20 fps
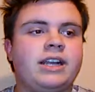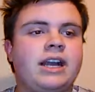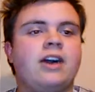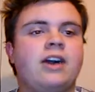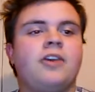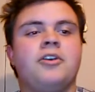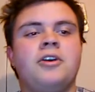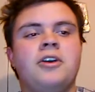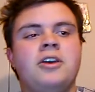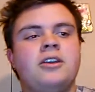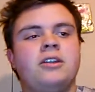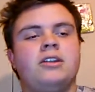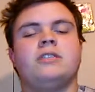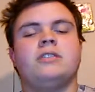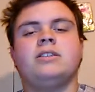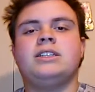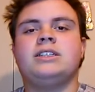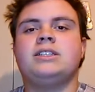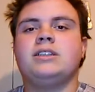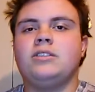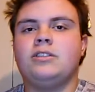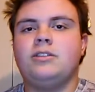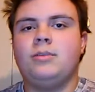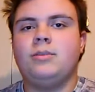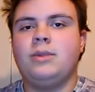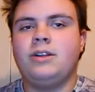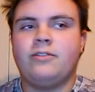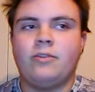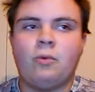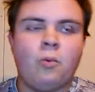Now, there is a little
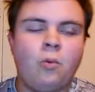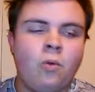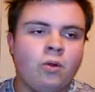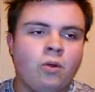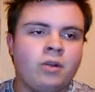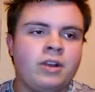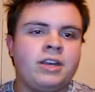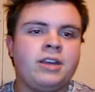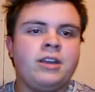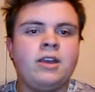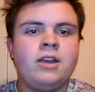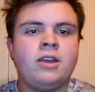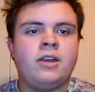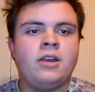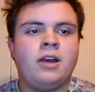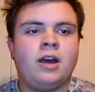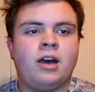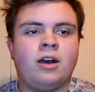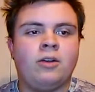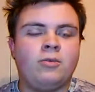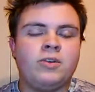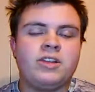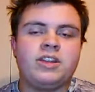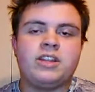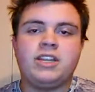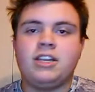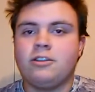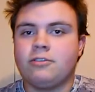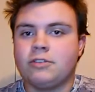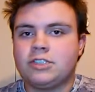bit of a warning.
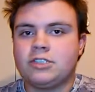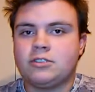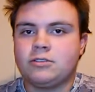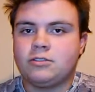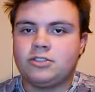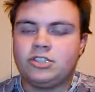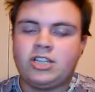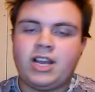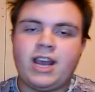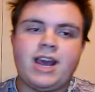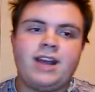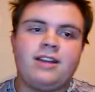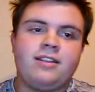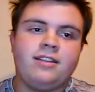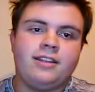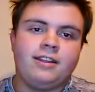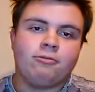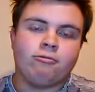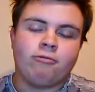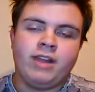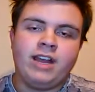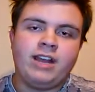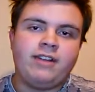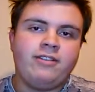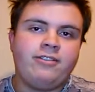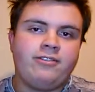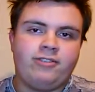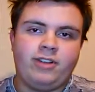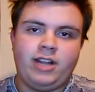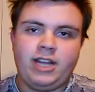With the crystal shad, the
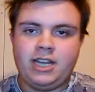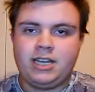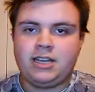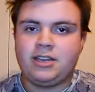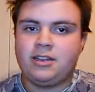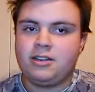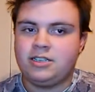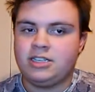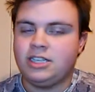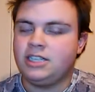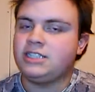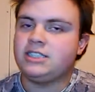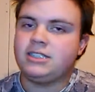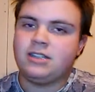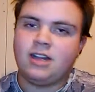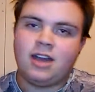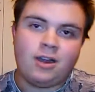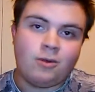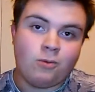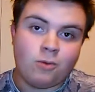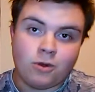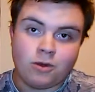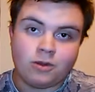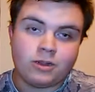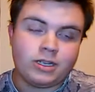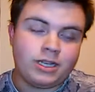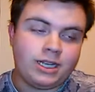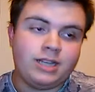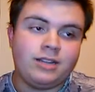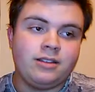red flake does not
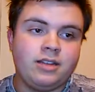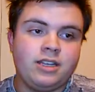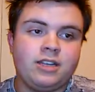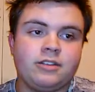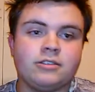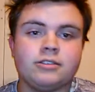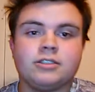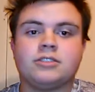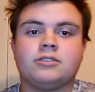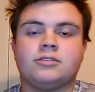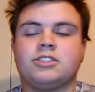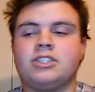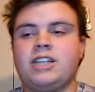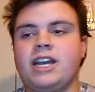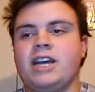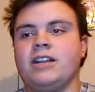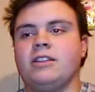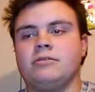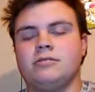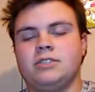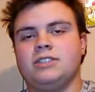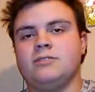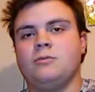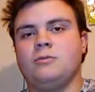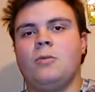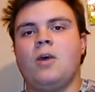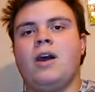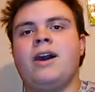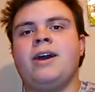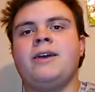work in the crystal shad. The
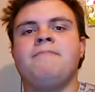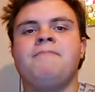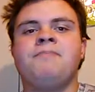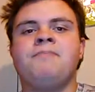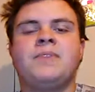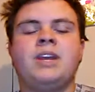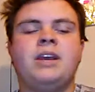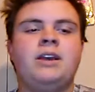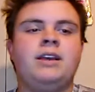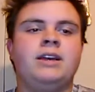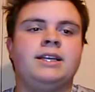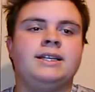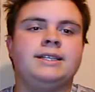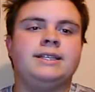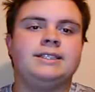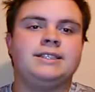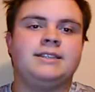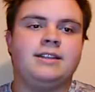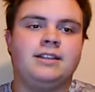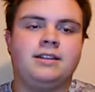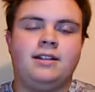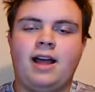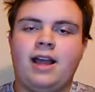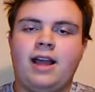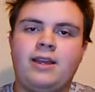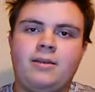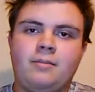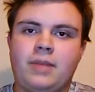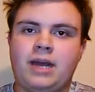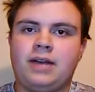reason why is the
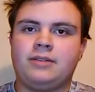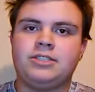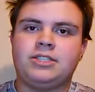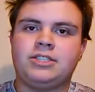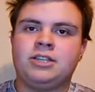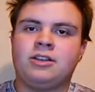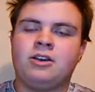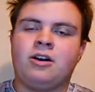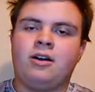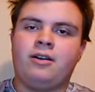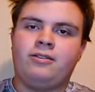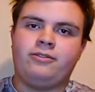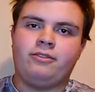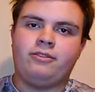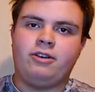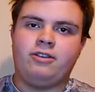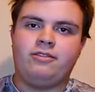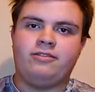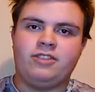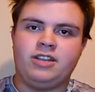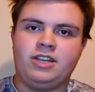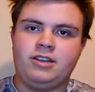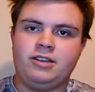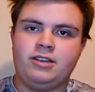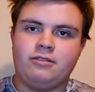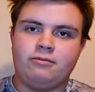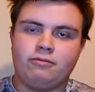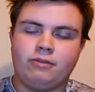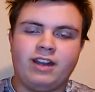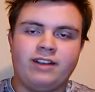light bouncing off of
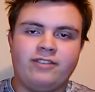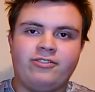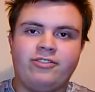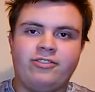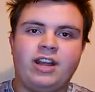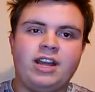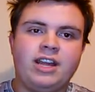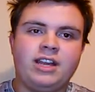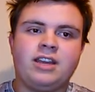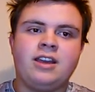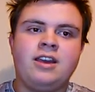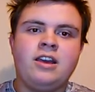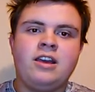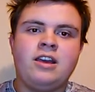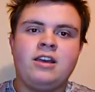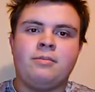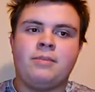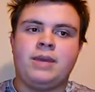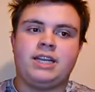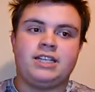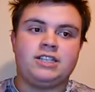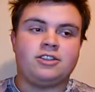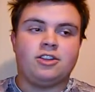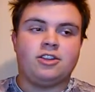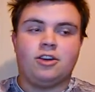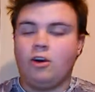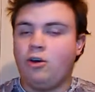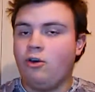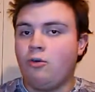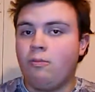the red flake makes
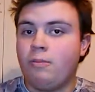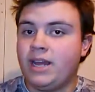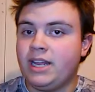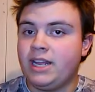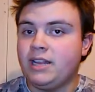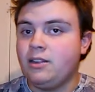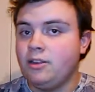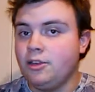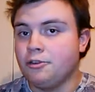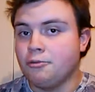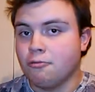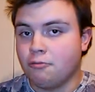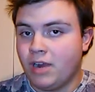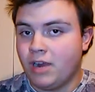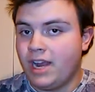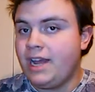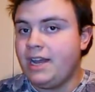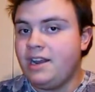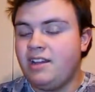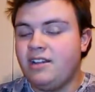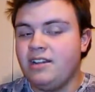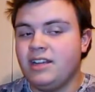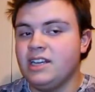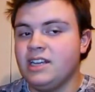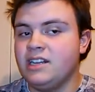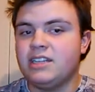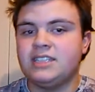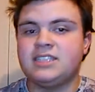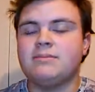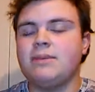the whole bait look red.
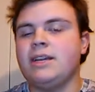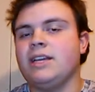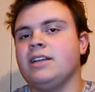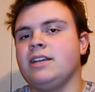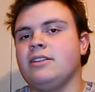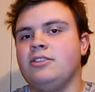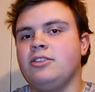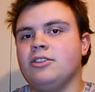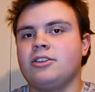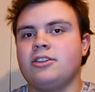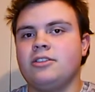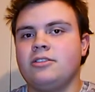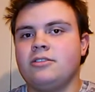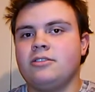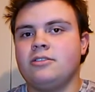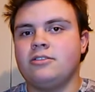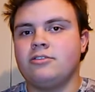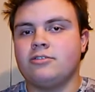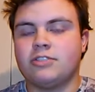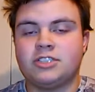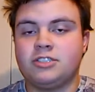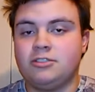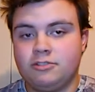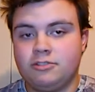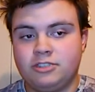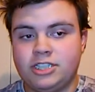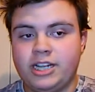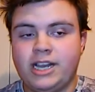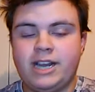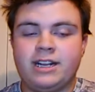It doesn't make it look crystal
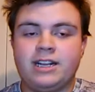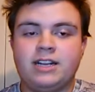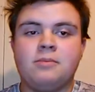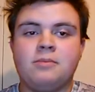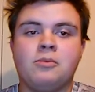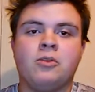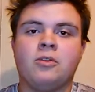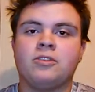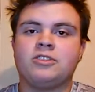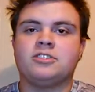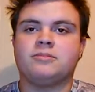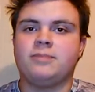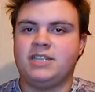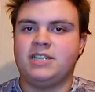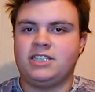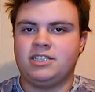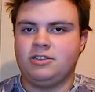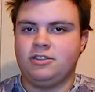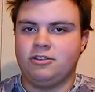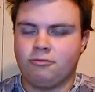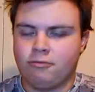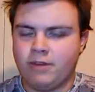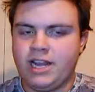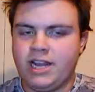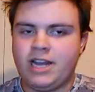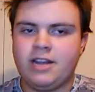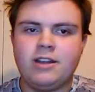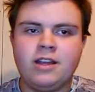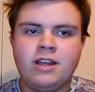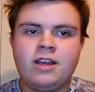shad anymore. It just makes it look
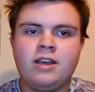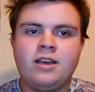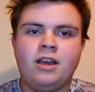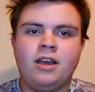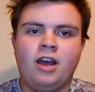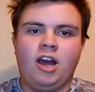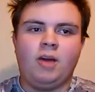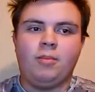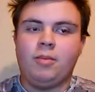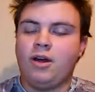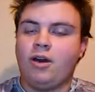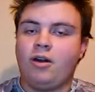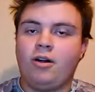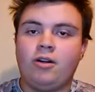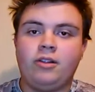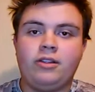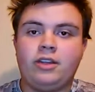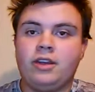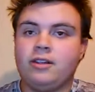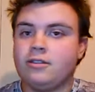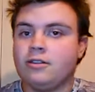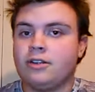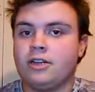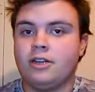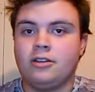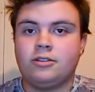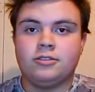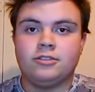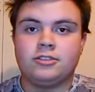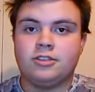red. But all the other
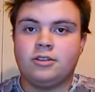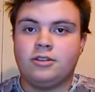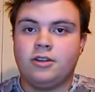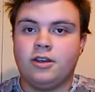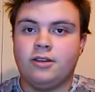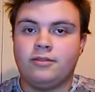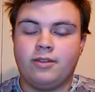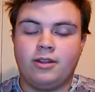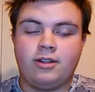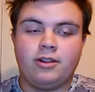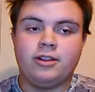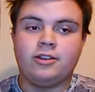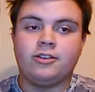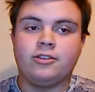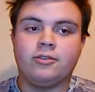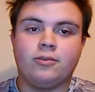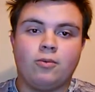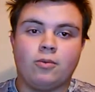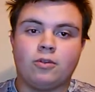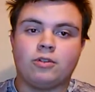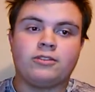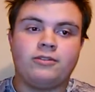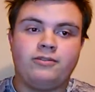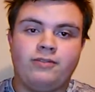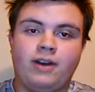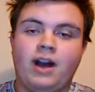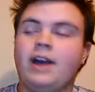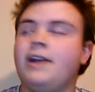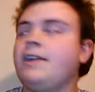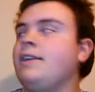colors of the glitter work
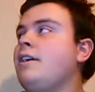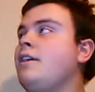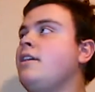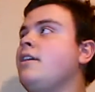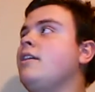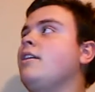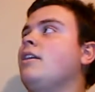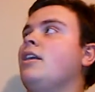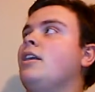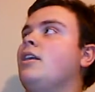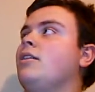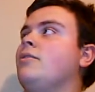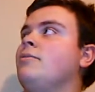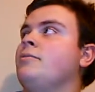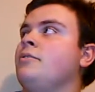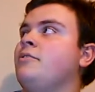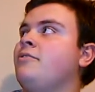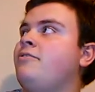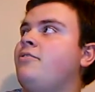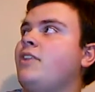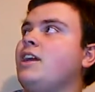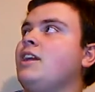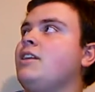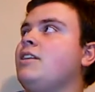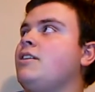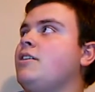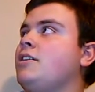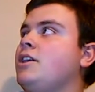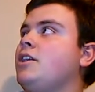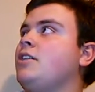fine.
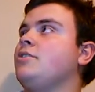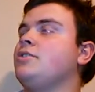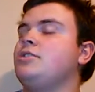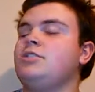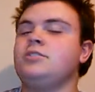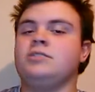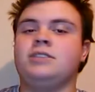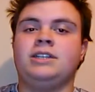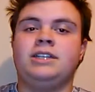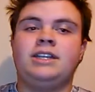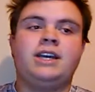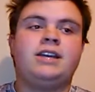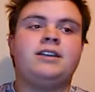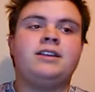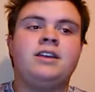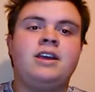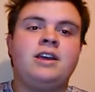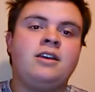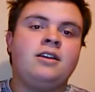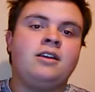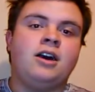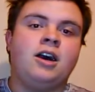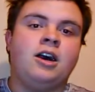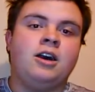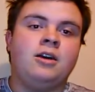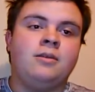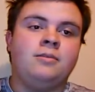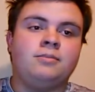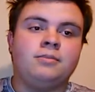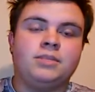Flake colors you can get
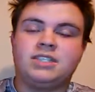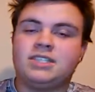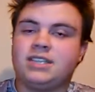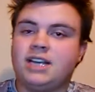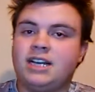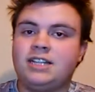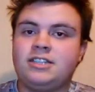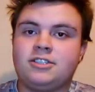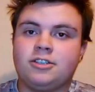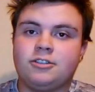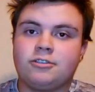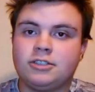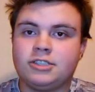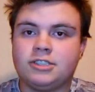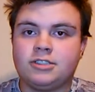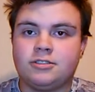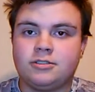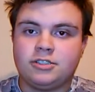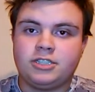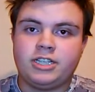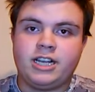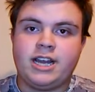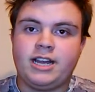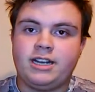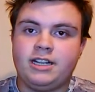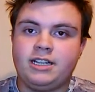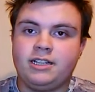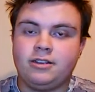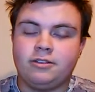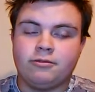besides the crystal
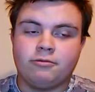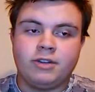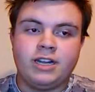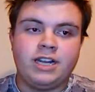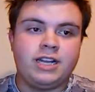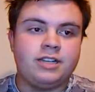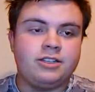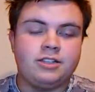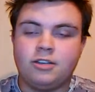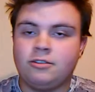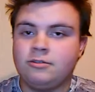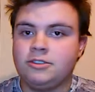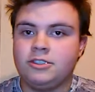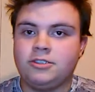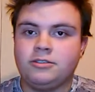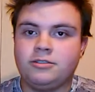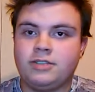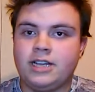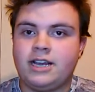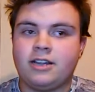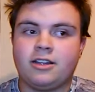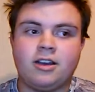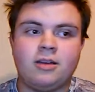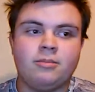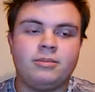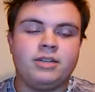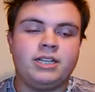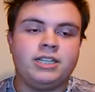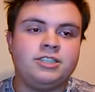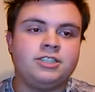shad and the red, don't do that
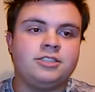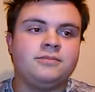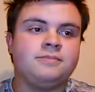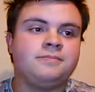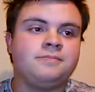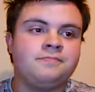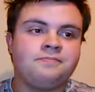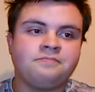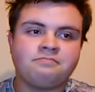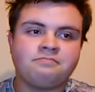combination.